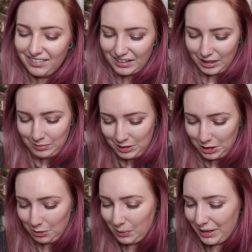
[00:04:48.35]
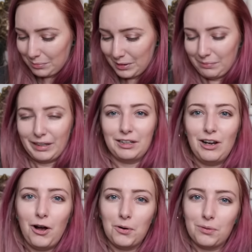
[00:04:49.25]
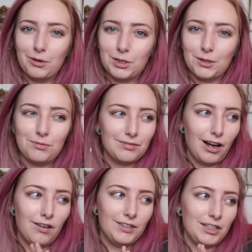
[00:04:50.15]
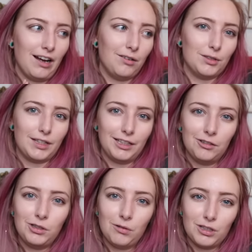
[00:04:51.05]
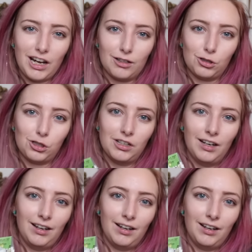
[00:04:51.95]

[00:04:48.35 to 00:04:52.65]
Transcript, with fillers: Like, I'm so weird, but I'm like, no, those are oven towels that you don't touch,